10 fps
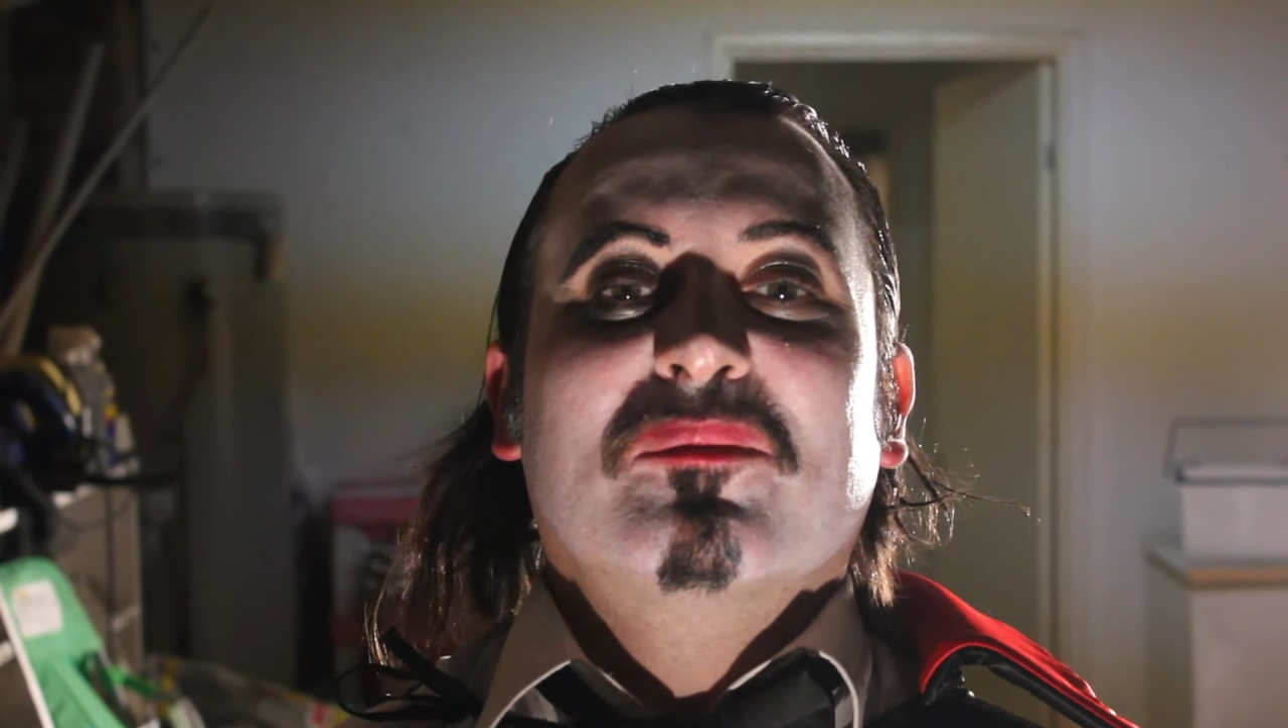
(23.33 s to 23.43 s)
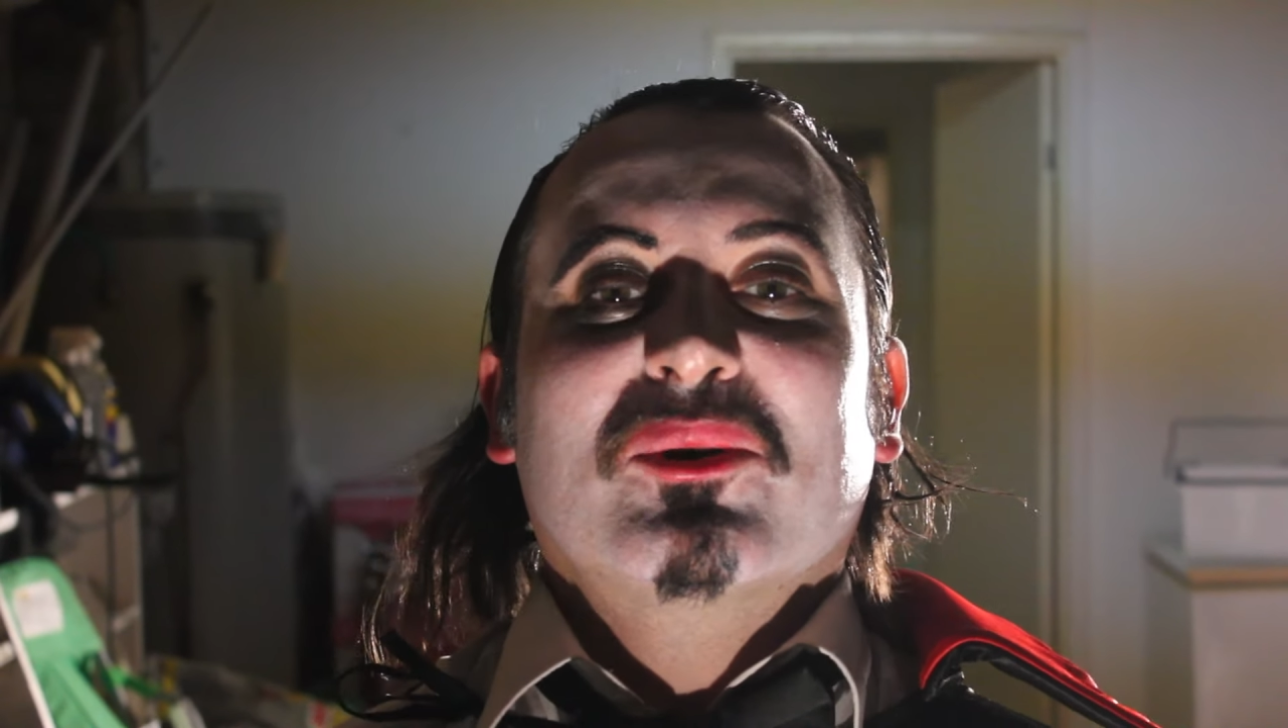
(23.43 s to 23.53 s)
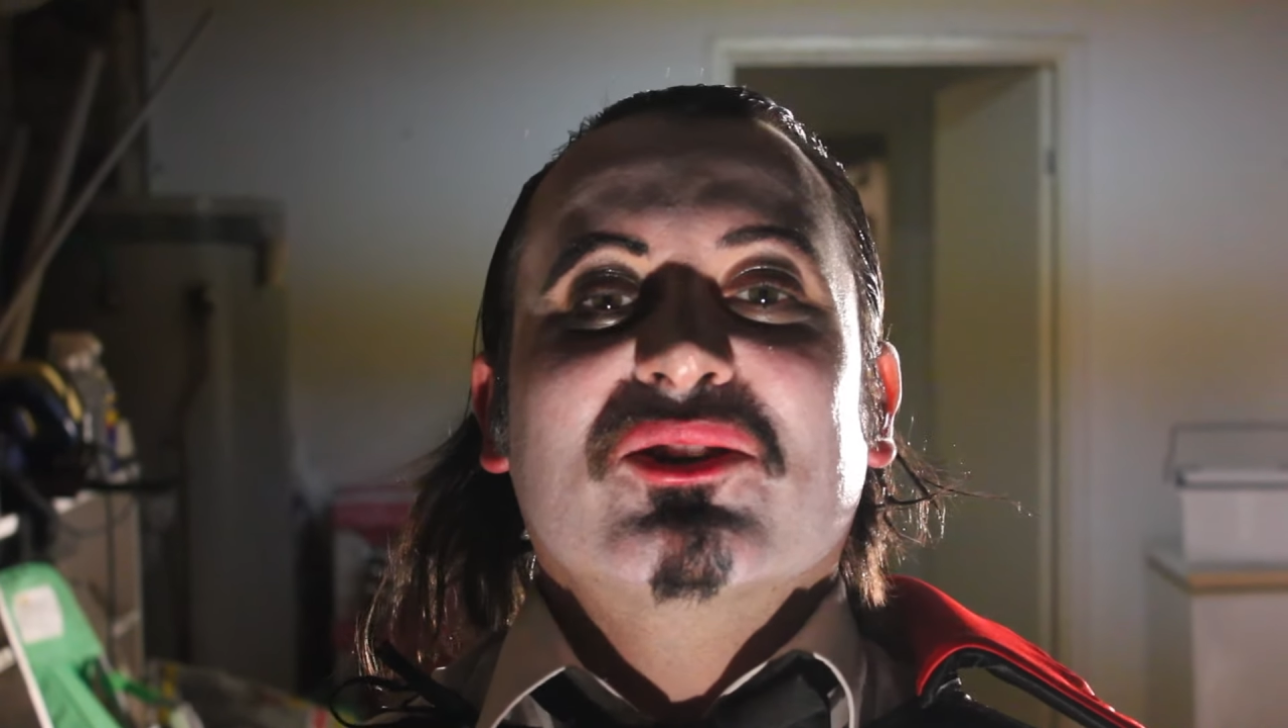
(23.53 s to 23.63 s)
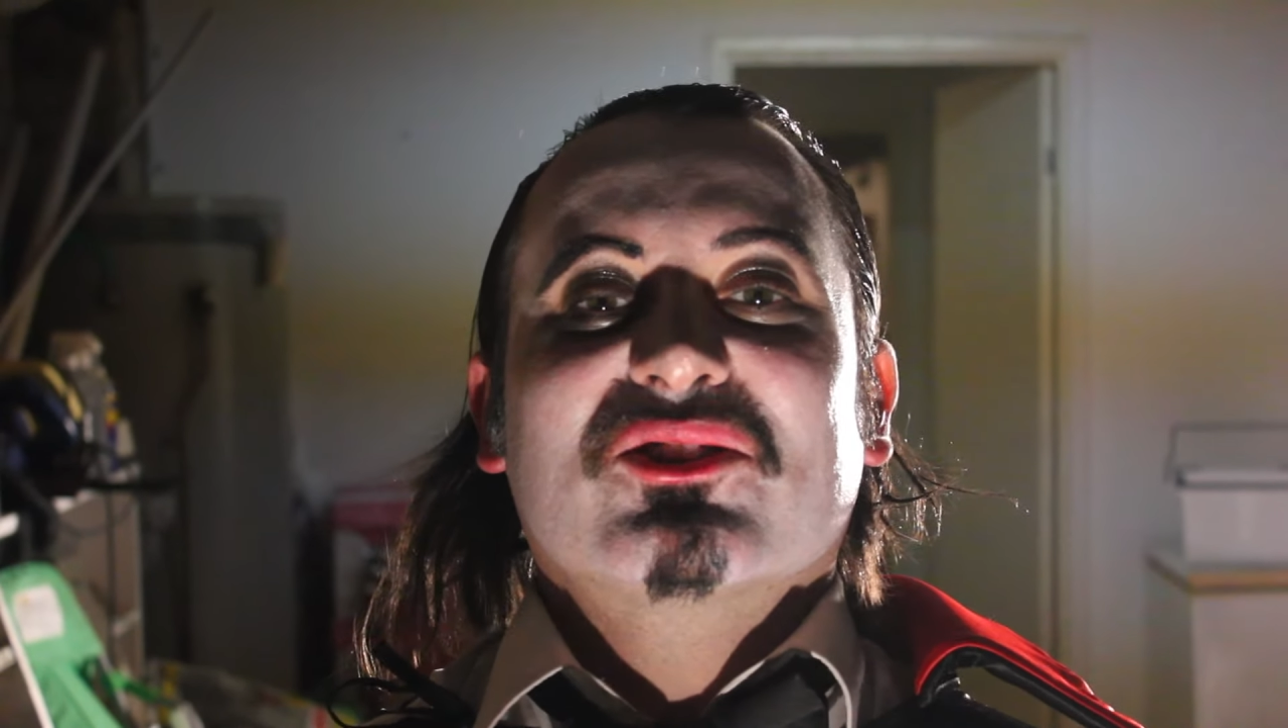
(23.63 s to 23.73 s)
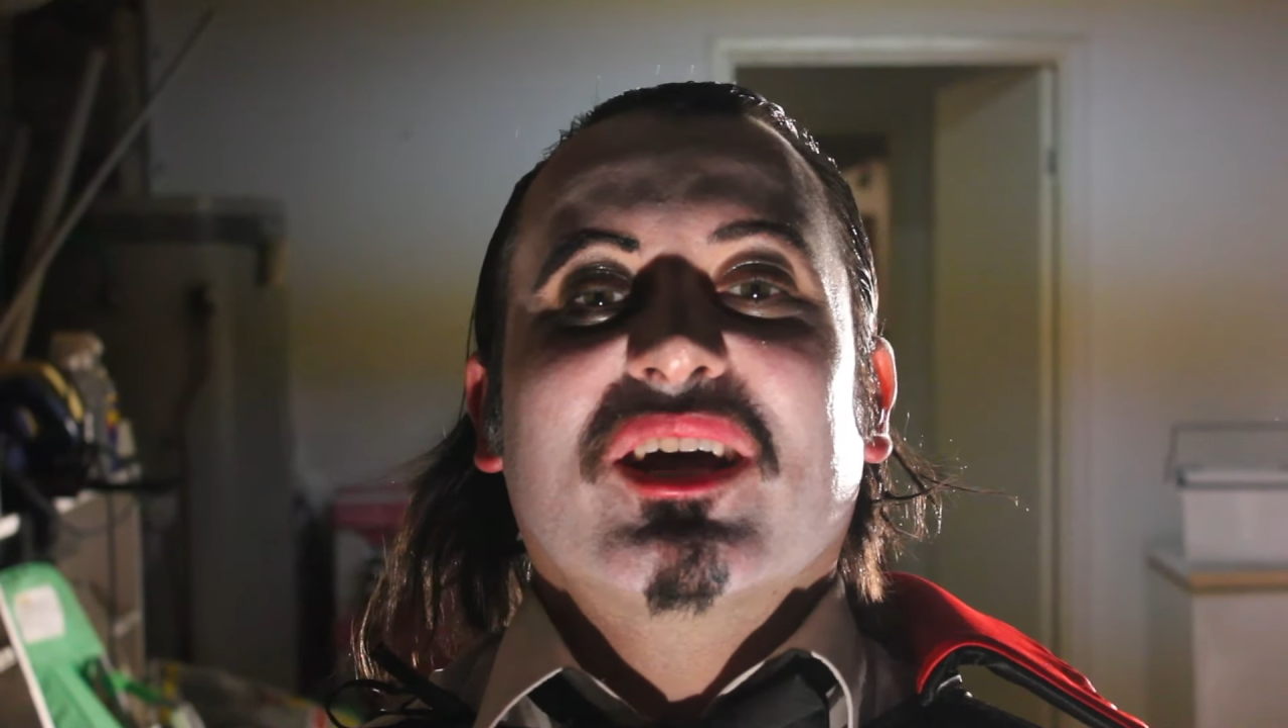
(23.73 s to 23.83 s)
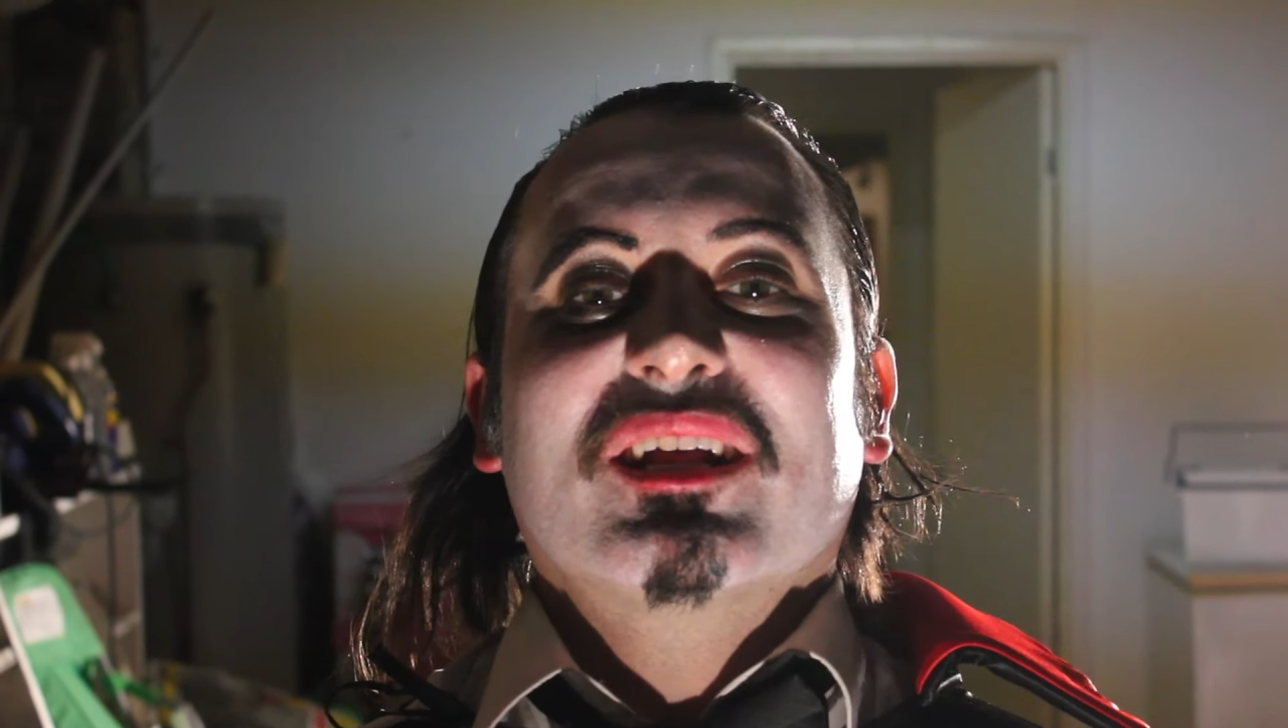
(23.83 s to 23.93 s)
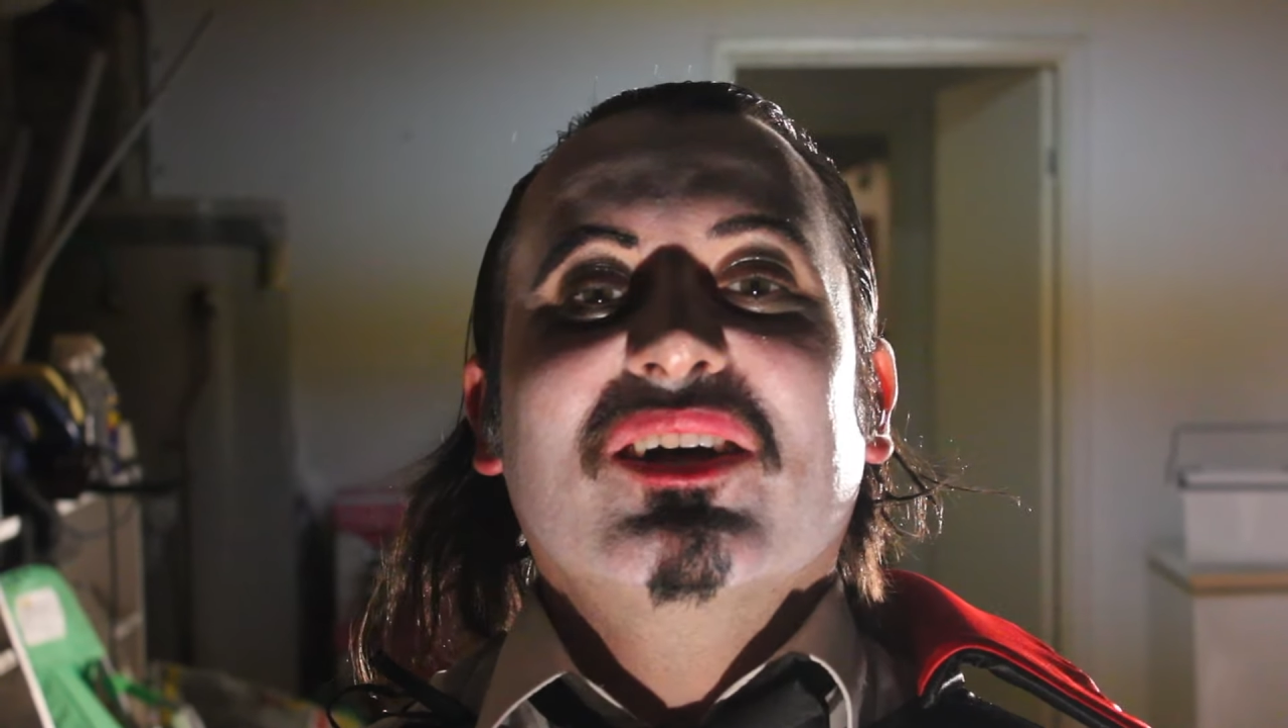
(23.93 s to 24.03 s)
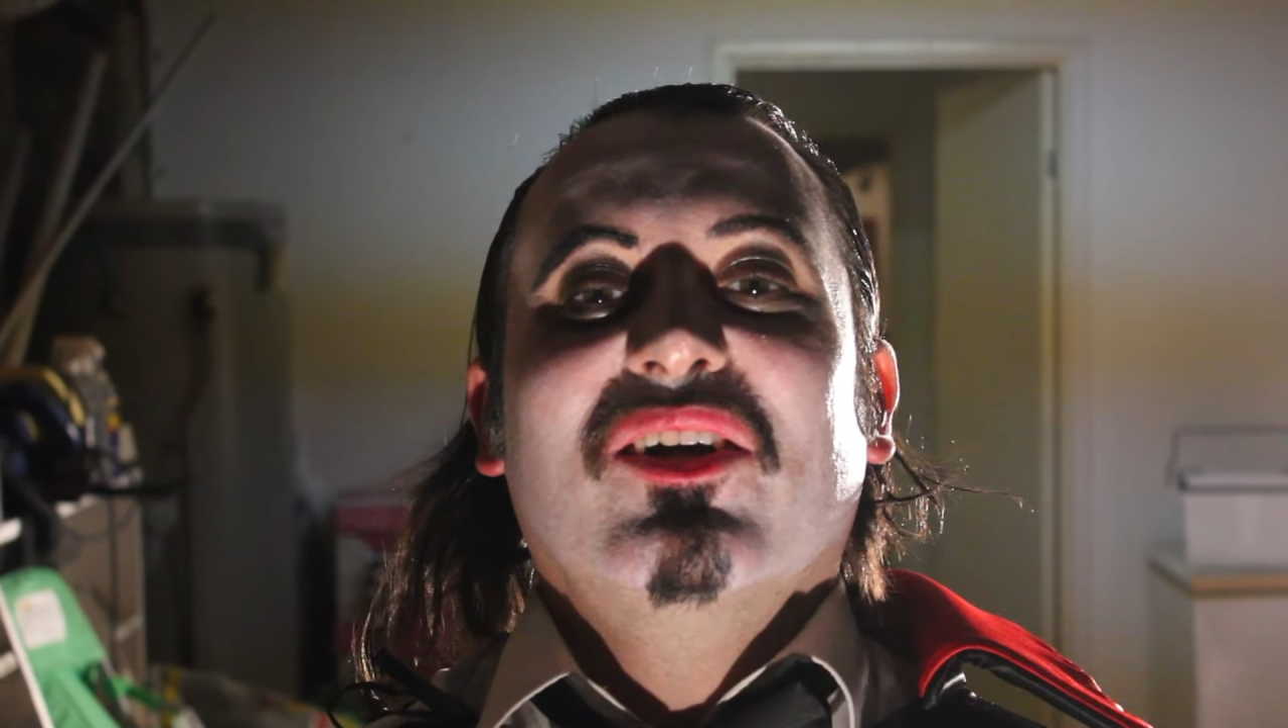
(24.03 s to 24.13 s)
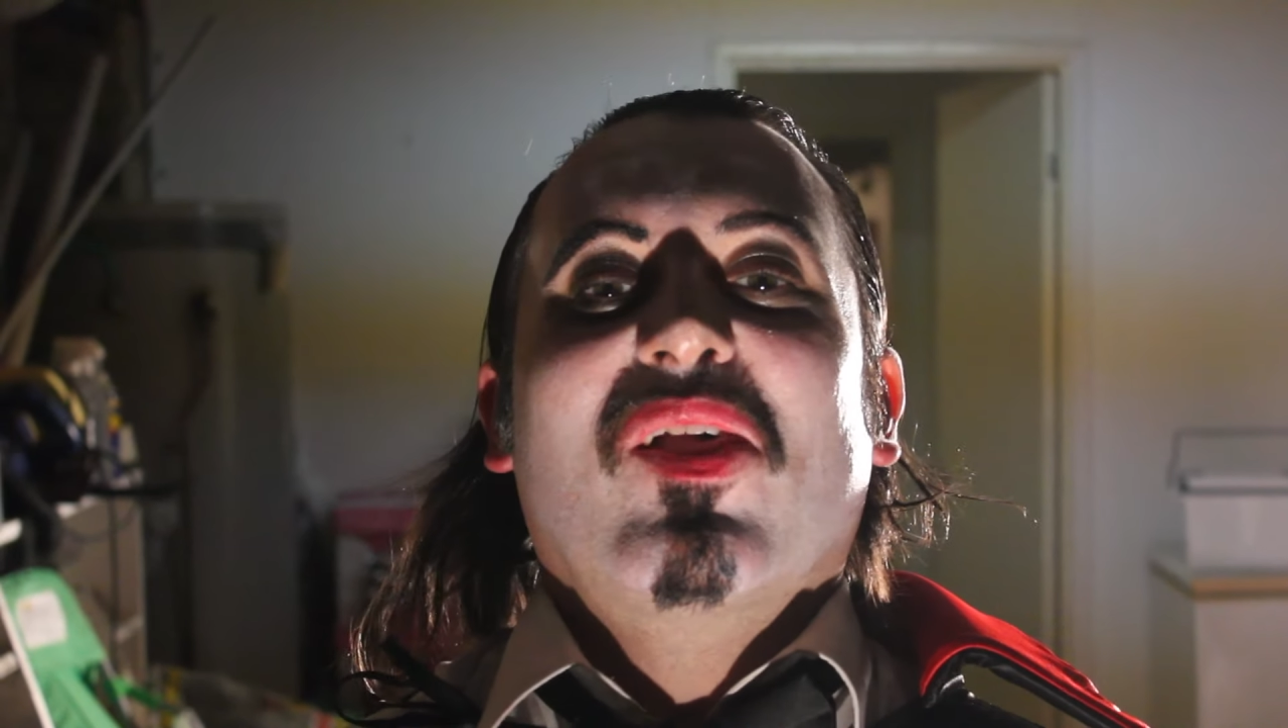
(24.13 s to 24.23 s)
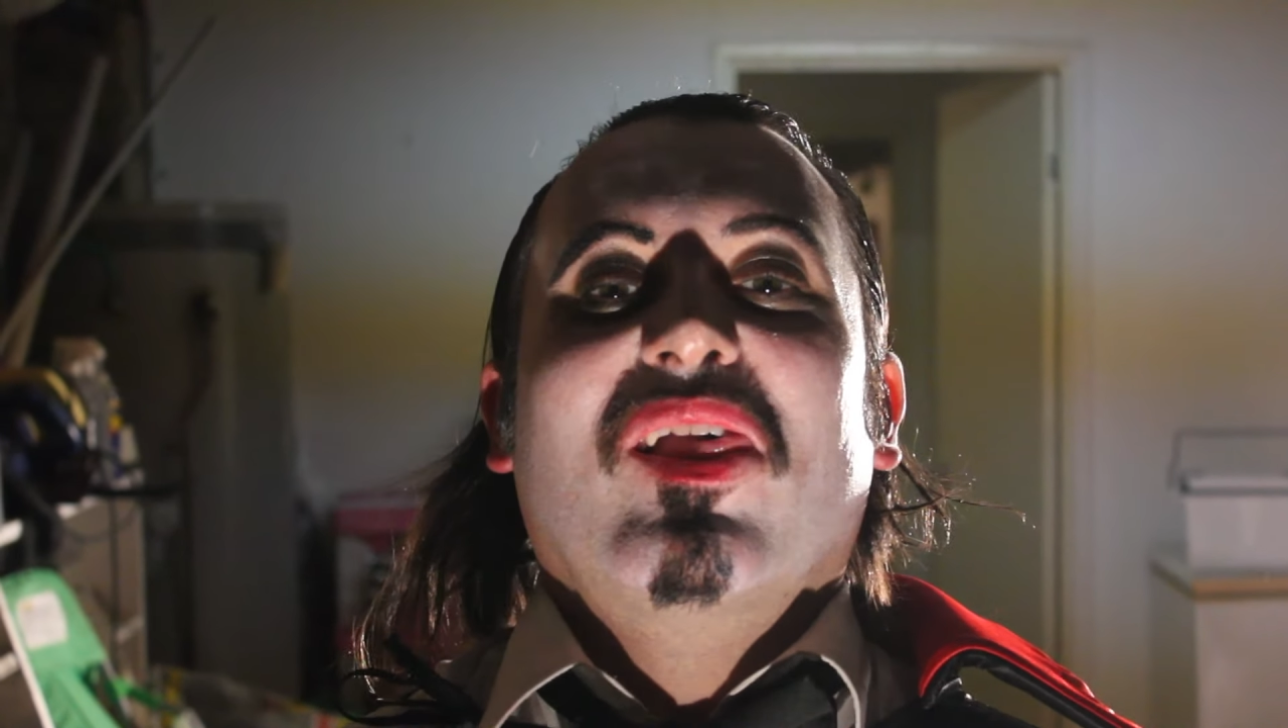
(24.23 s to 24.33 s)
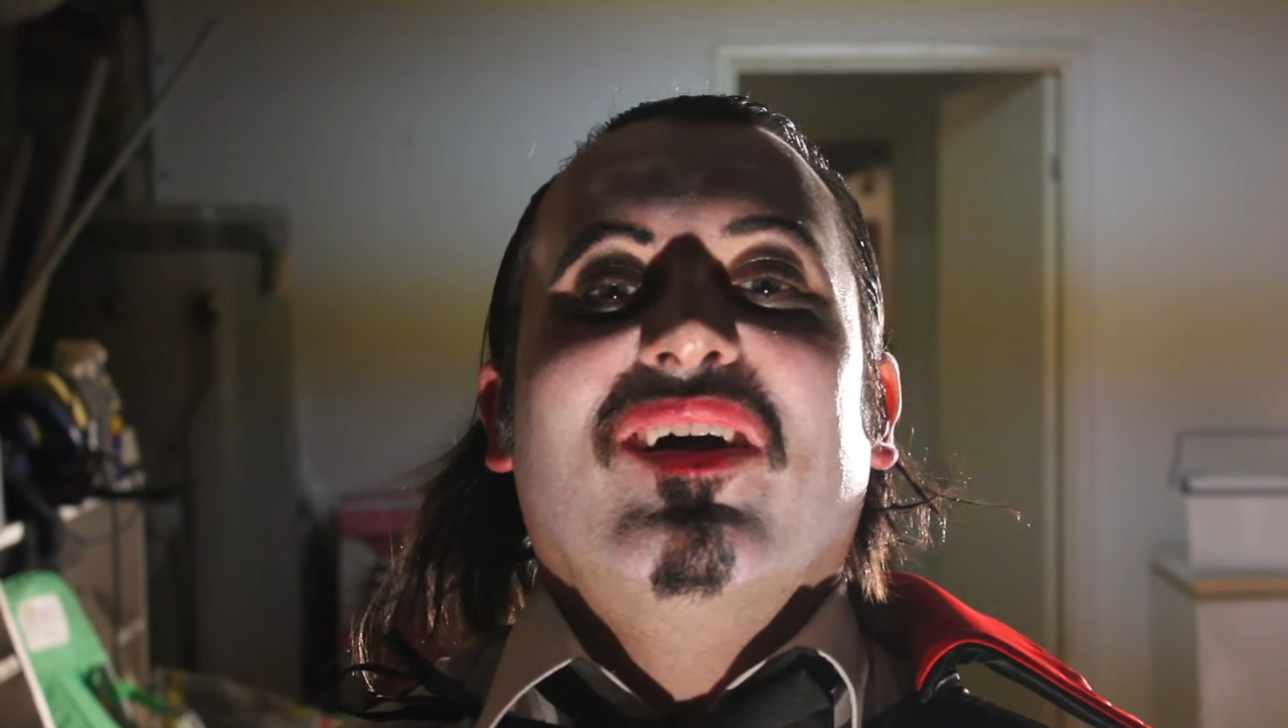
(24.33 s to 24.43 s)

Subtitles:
impersonator.